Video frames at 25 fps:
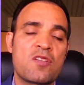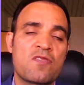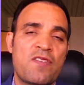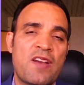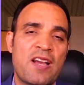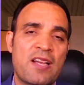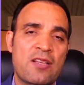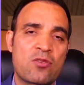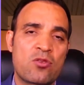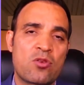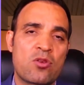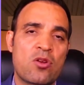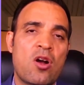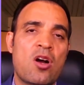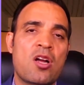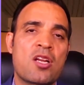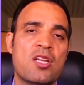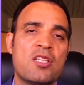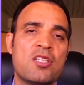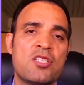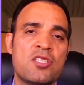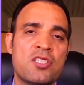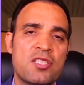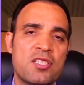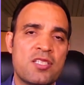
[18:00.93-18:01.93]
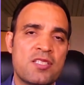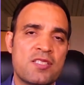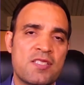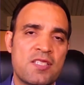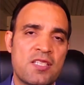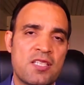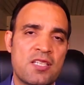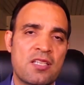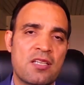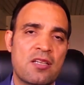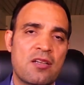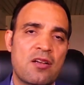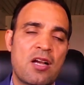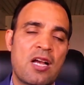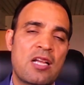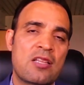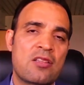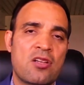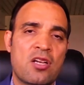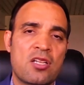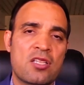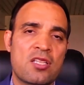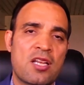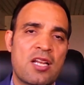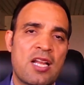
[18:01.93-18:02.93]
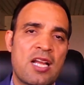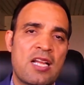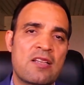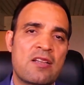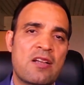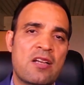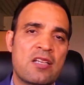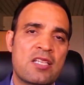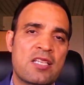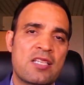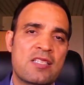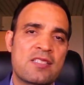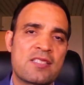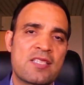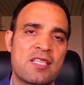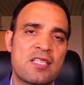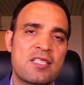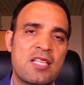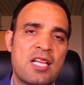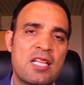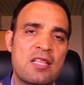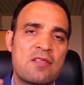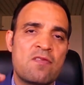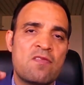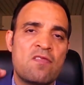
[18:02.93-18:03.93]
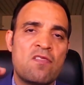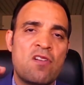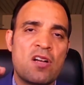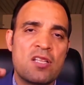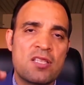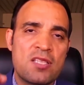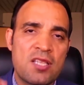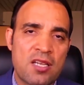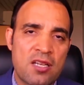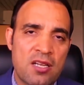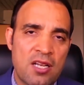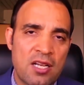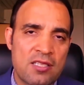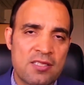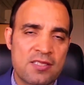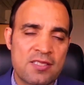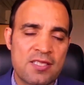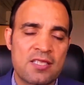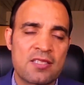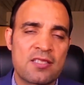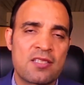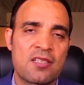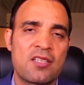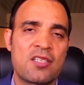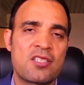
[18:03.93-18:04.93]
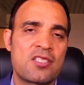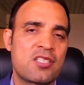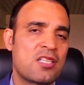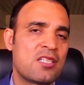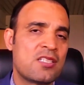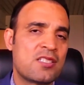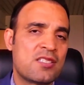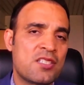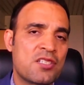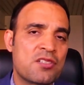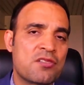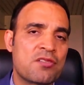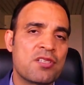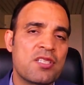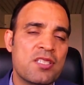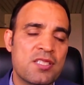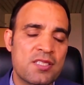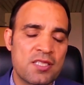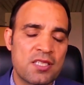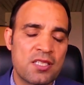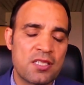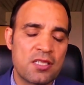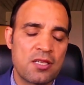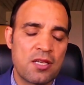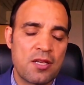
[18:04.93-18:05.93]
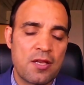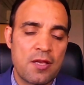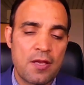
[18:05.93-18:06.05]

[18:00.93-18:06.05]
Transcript: factor are increasing. On the other hand, I can say that water concentration is decreasing.